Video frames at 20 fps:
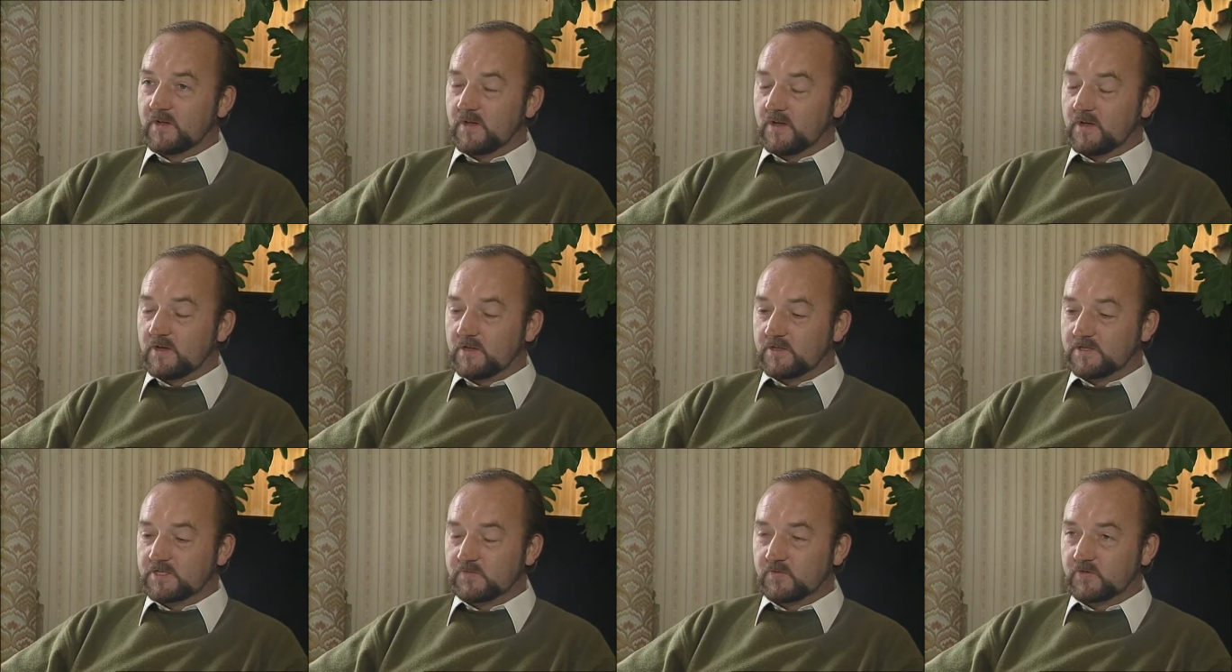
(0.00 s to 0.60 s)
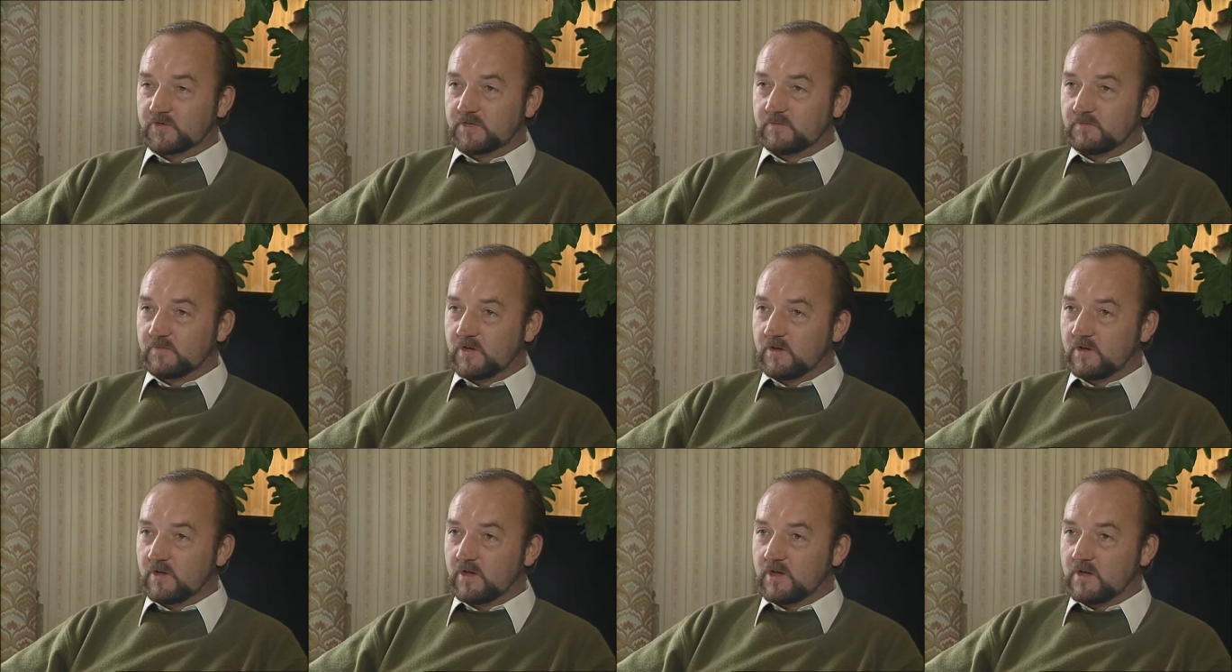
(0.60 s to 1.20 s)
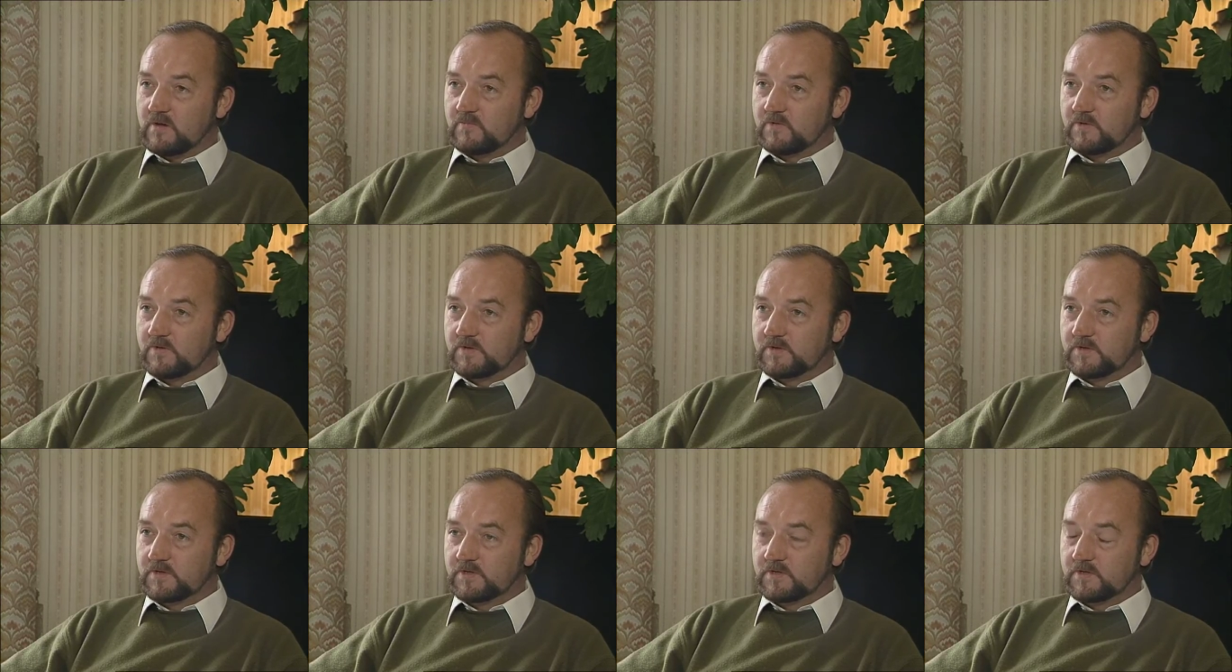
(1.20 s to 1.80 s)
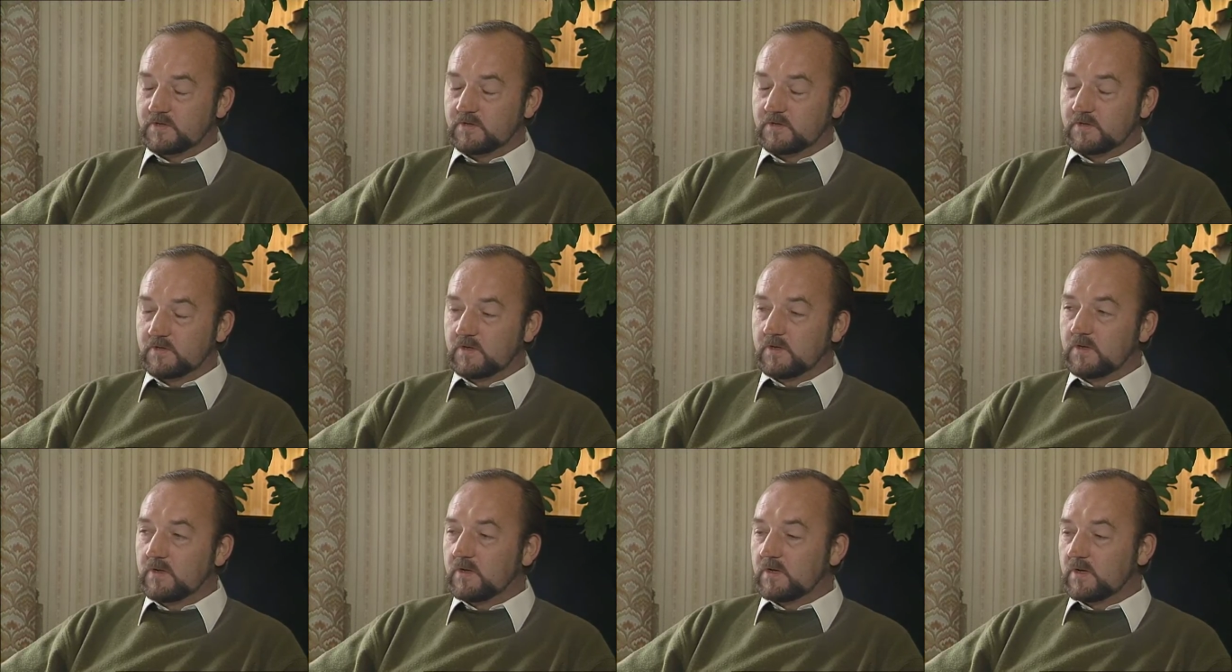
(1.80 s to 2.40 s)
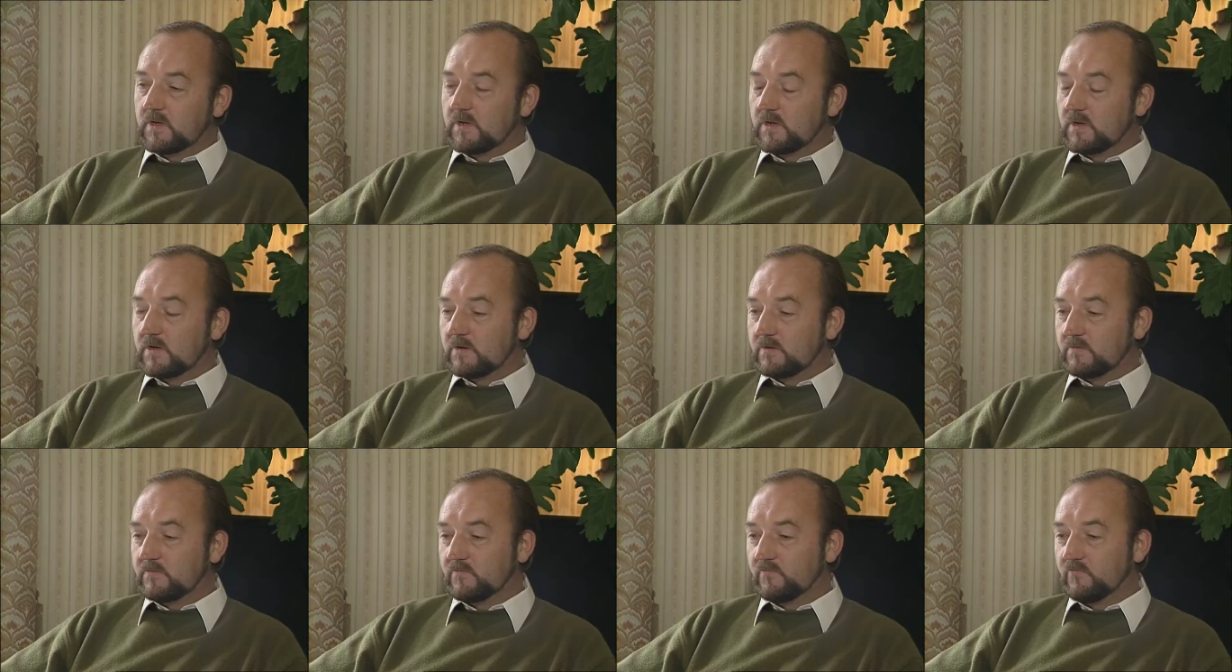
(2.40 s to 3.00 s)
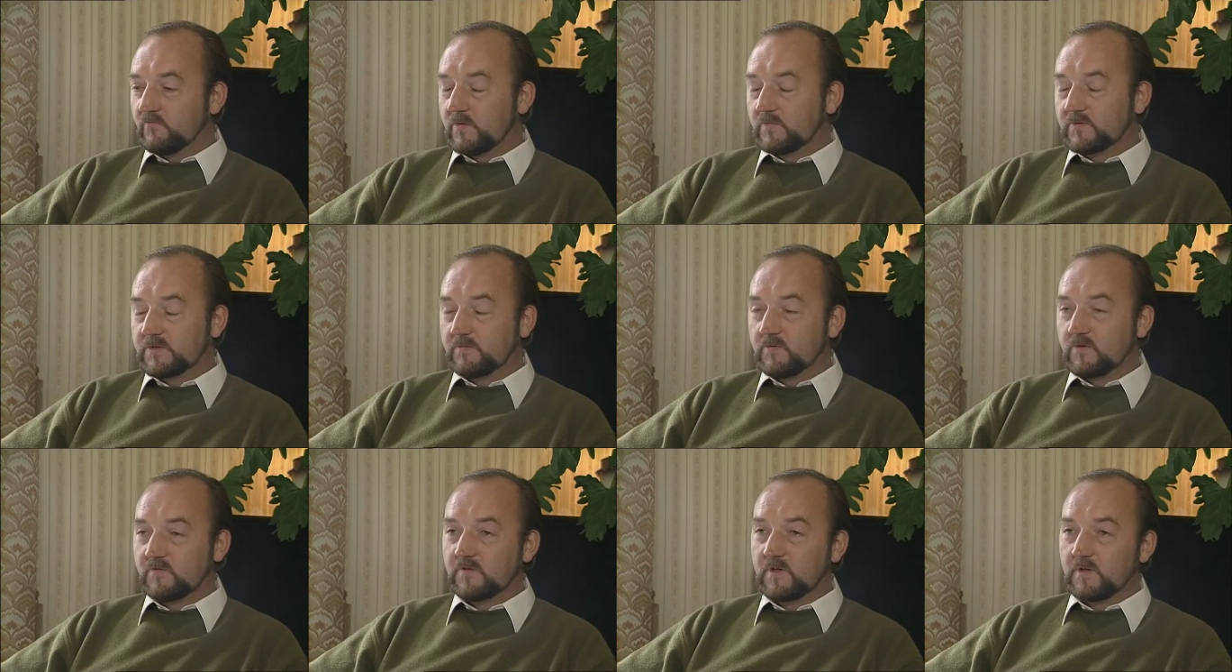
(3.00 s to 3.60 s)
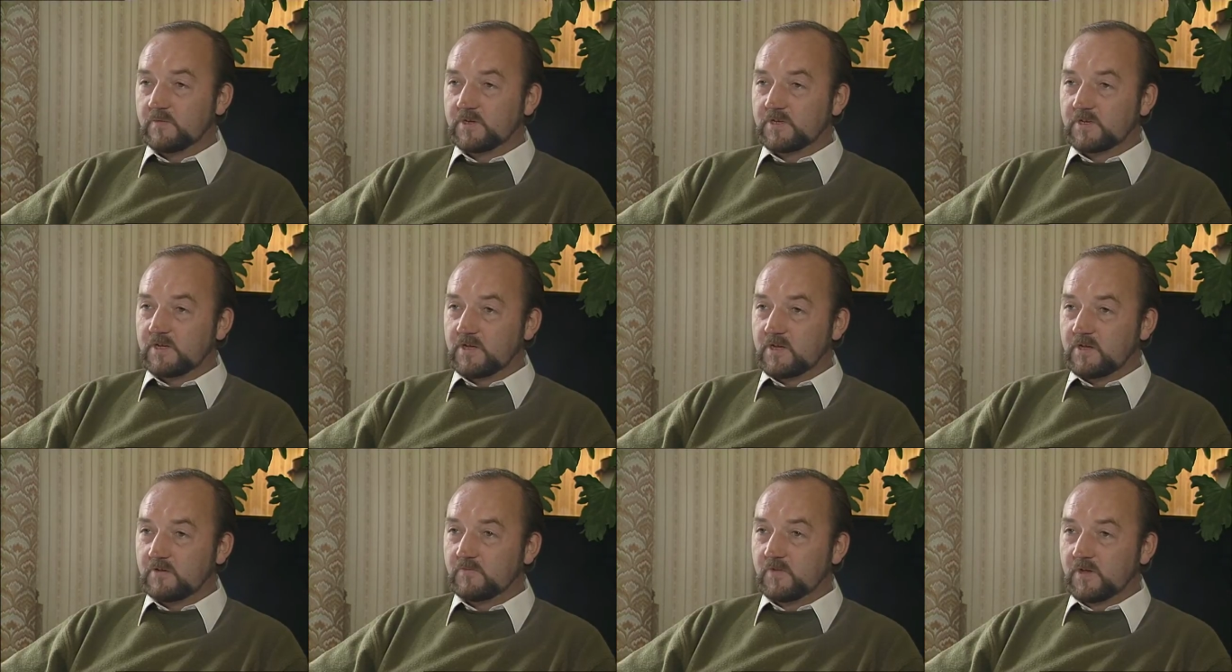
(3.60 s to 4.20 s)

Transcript: and spotted him going up and uh, uh, ripped him off coming down.